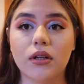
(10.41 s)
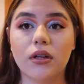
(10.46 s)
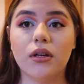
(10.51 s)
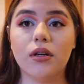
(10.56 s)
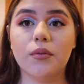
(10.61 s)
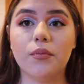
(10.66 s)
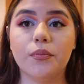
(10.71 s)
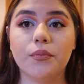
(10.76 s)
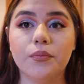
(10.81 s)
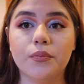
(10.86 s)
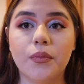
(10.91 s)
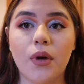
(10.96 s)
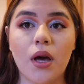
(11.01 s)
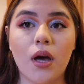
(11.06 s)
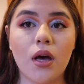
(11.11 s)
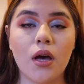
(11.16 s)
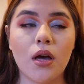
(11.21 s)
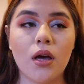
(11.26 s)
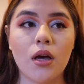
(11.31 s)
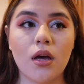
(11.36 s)

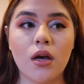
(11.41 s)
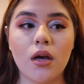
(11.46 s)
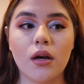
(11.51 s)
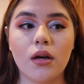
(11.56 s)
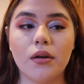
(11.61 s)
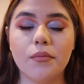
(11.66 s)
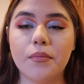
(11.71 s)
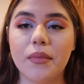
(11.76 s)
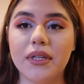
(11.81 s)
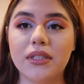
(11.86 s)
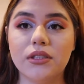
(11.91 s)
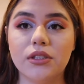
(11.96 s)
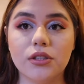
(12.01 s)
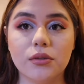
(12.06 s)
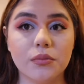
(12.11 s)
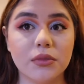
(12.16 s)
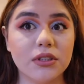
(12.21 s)
my gym